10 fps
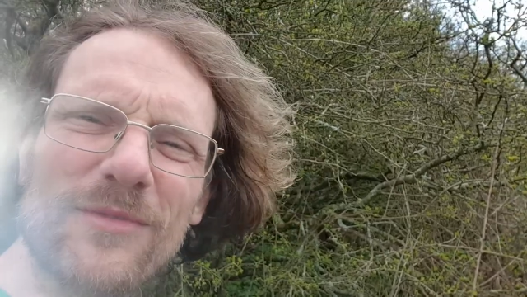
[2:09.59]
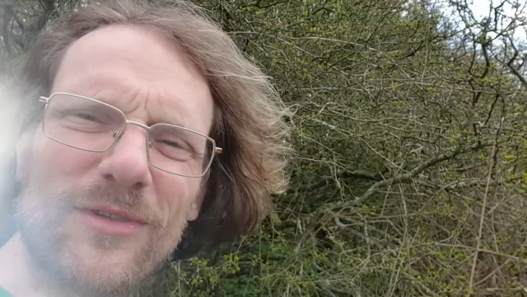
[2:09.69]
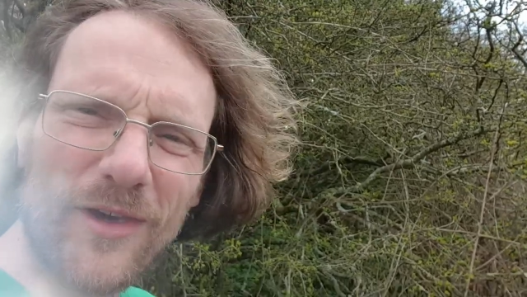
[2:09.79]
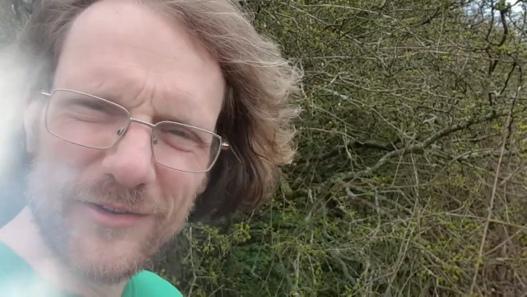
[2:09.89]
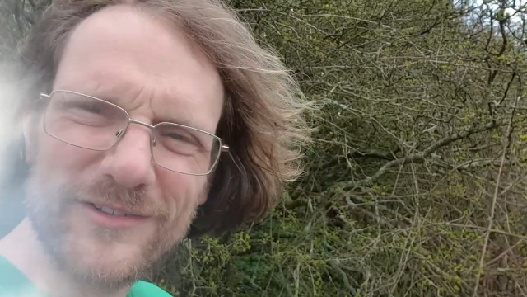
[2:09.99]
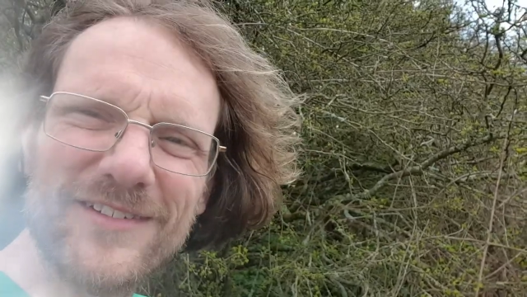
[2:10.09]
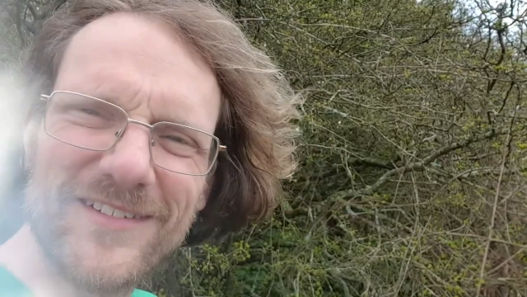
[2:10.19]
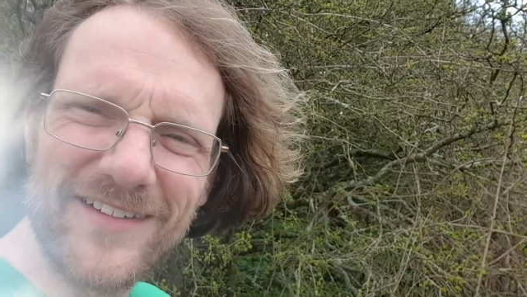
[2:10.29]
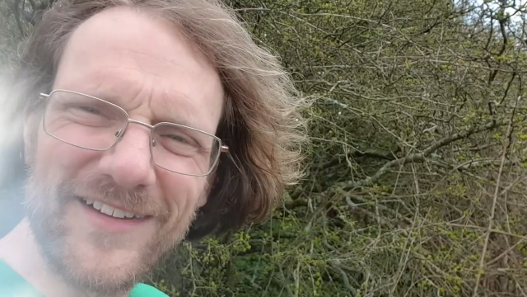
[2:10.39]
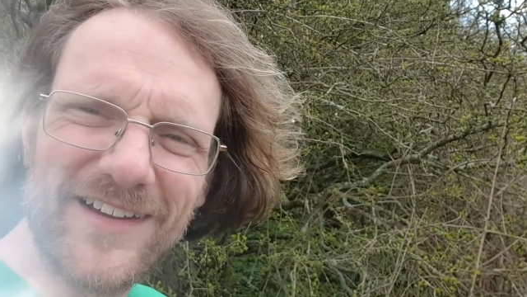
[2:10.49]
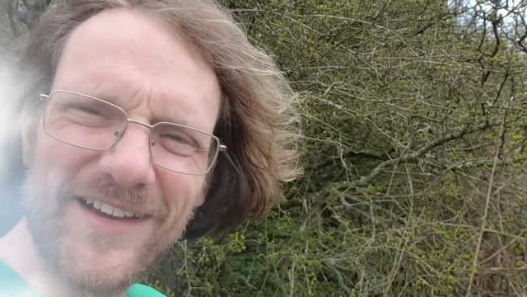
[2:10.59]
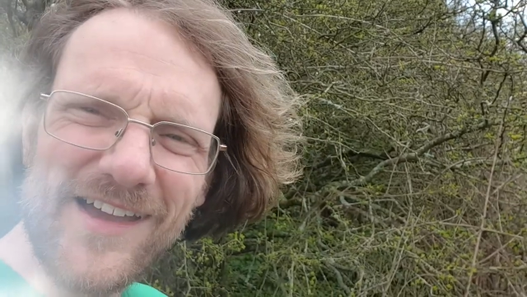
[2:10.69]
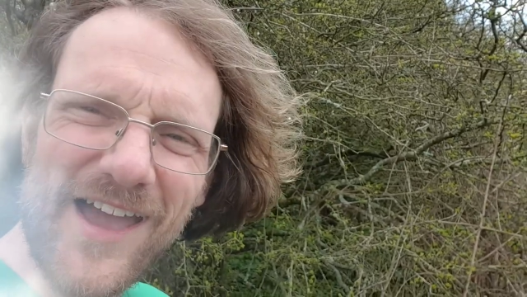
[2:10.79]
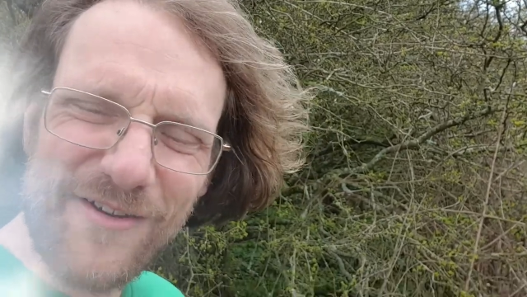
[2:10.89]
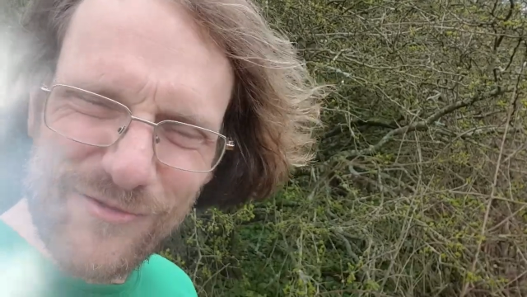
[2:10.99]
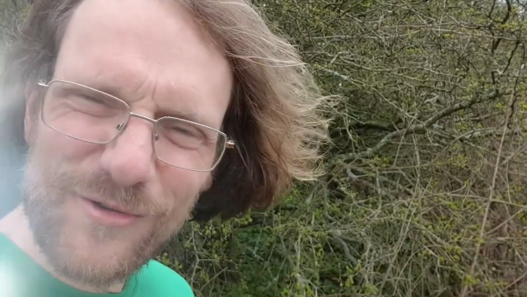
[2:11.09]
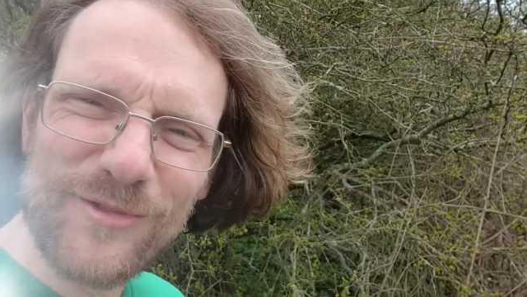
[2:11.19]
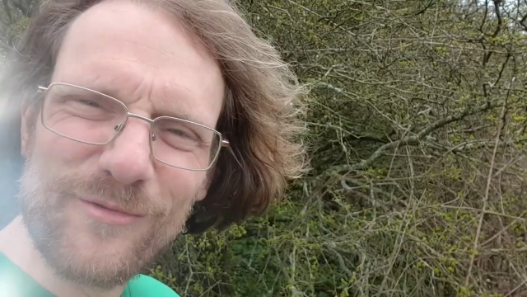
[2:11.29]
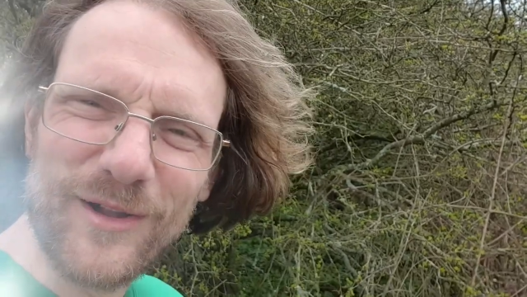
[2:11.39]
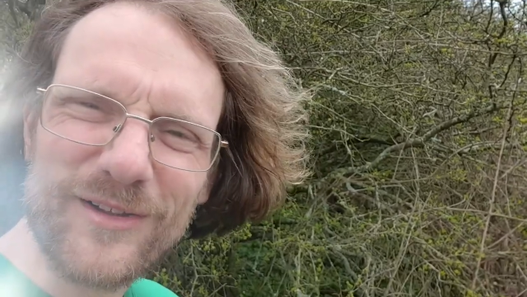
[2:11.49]
so
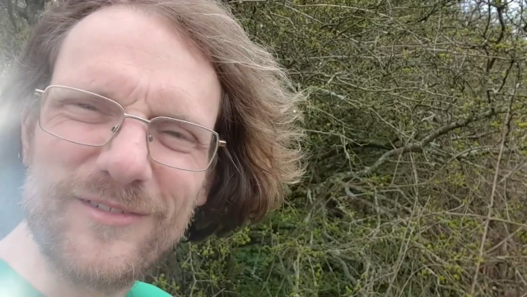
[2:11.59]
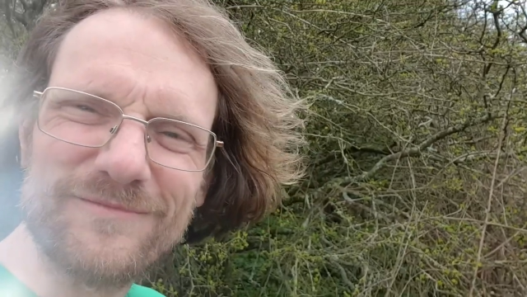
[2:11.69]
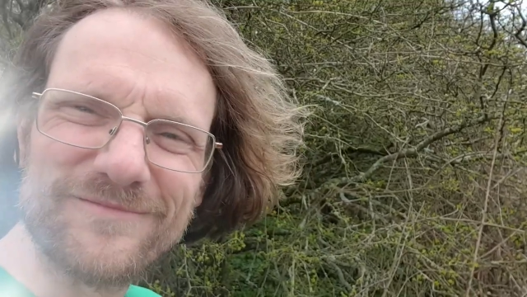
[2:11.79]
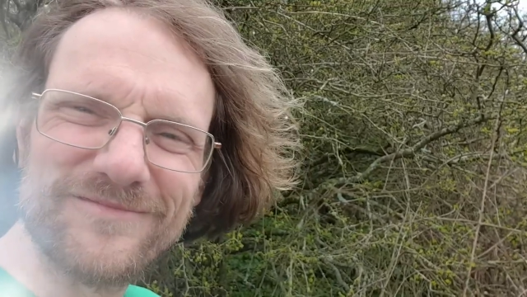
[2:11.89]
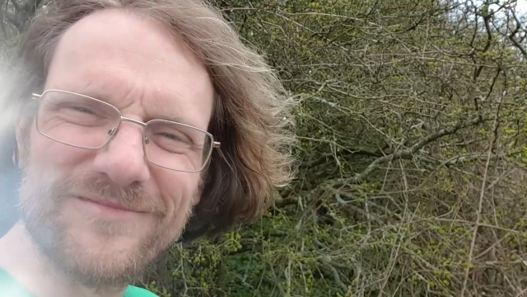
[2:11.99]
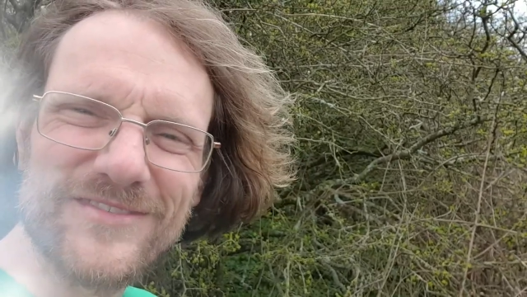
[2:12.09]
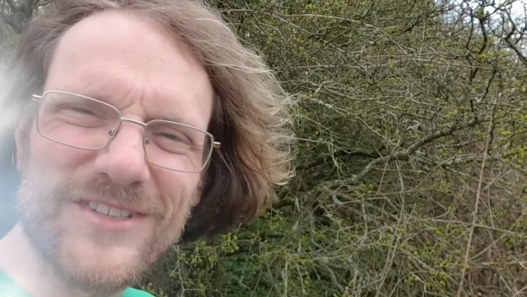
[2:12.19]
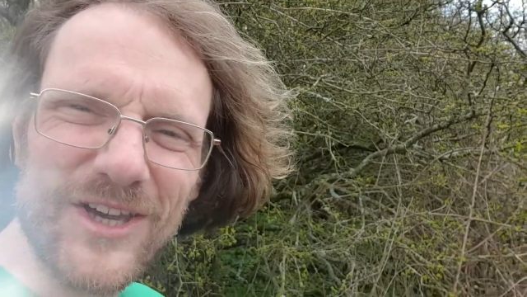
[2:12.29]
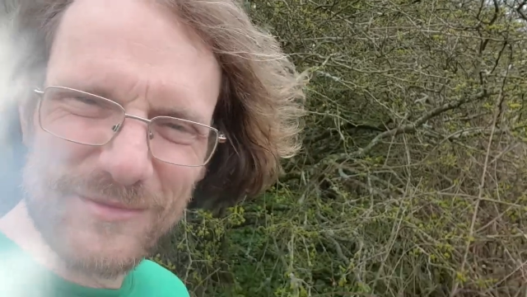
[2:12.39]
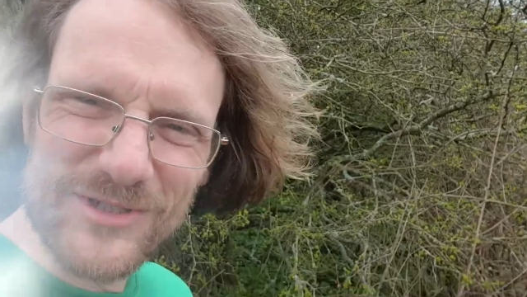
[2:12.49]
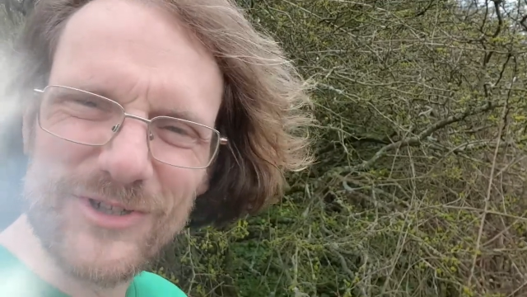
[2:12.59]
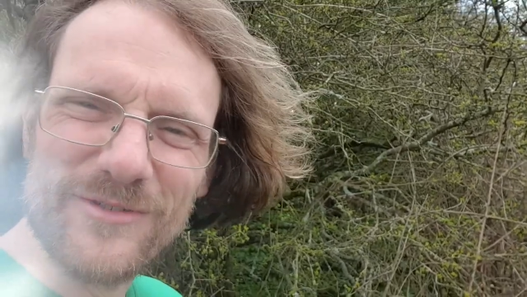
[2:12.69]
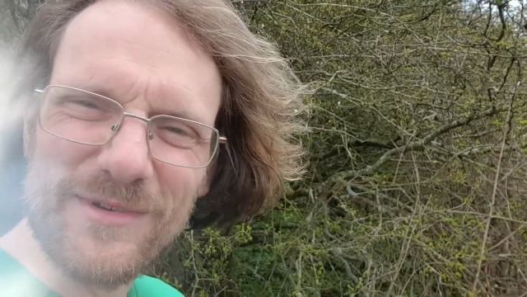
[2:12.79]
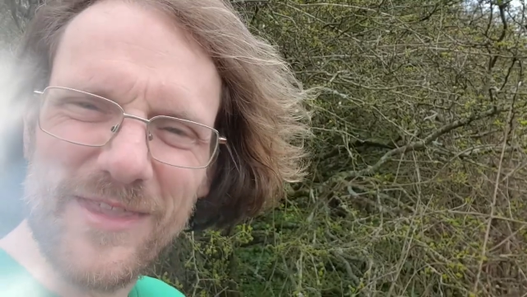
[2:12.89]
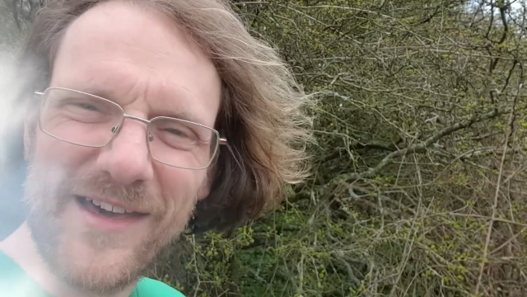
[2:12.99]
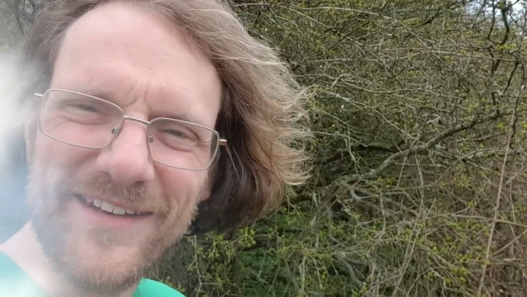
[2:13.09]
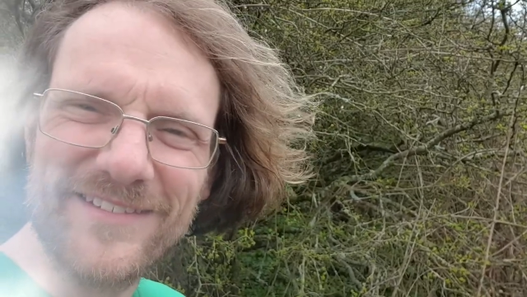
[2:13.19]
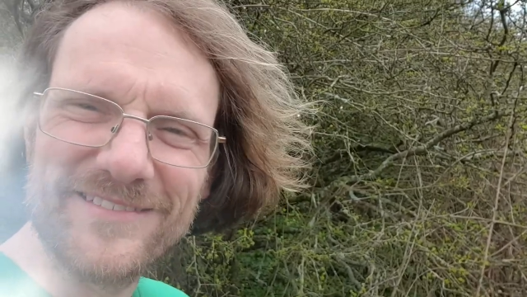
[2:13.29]
everyone's welcome. Come and join me then.